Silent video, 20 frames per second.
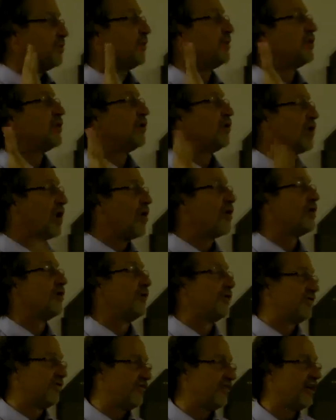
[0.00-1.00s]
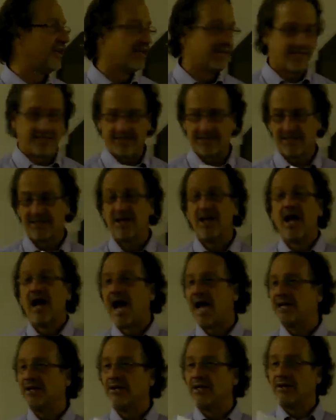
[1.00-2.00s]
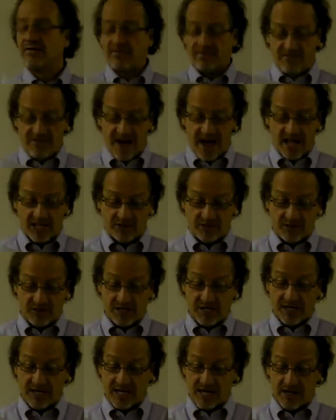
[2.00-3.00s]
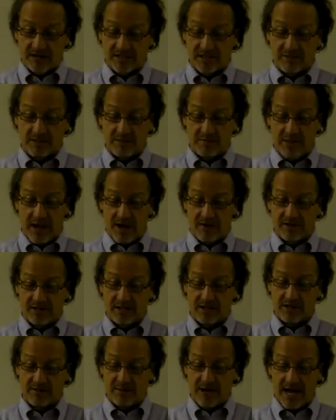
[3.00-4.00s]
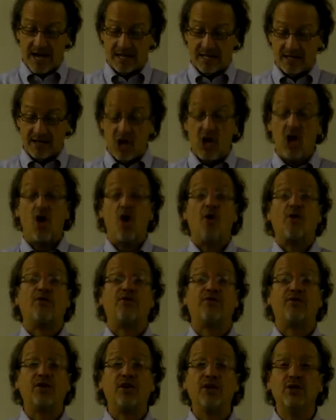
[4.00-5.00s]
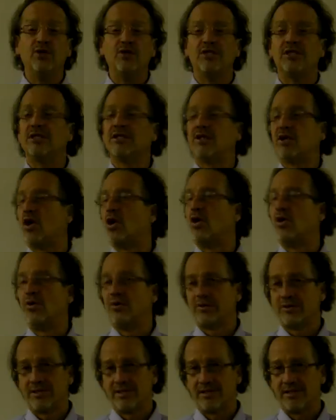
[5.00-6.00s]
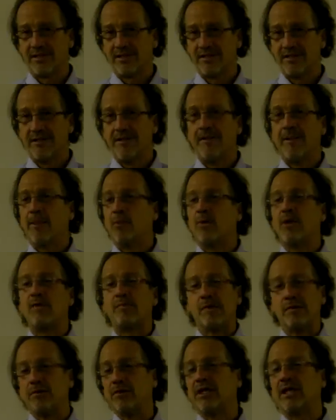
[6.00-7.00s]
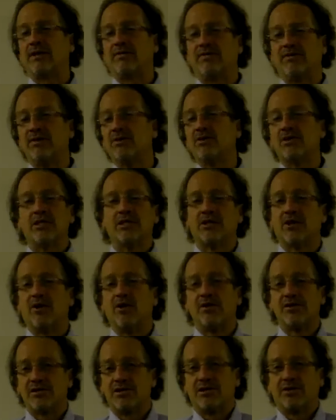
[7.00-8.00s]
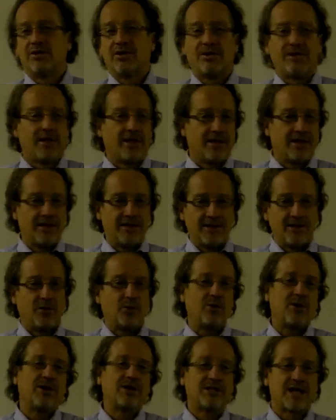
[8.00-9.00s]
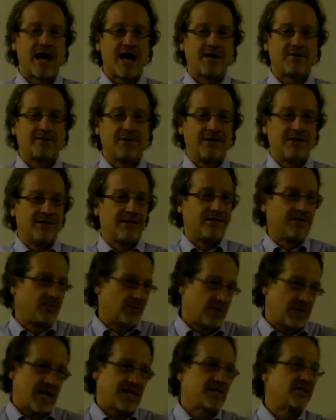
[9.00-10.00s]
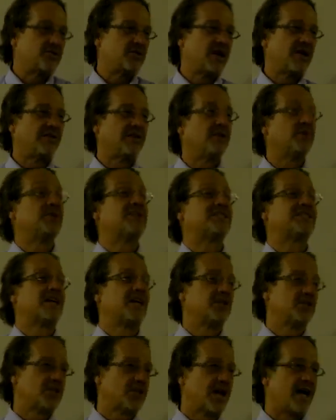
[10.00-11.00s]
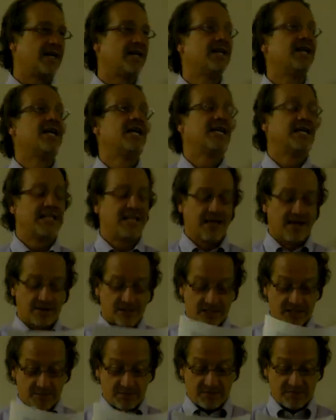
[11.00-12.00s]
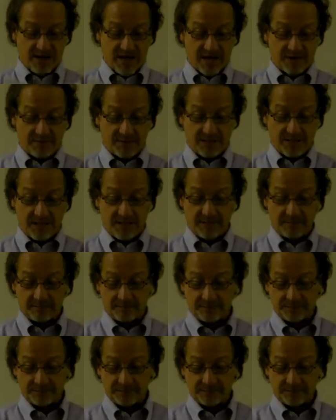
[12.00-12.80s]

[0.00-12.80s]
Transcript: When you're loaded with fillings, I know you have a phosphorus and a calcium imbalance in your body. Flus and colds. When do people get flus and colds? During the wintertime. It has to do everything with sunshine, calcium, and vitamin D.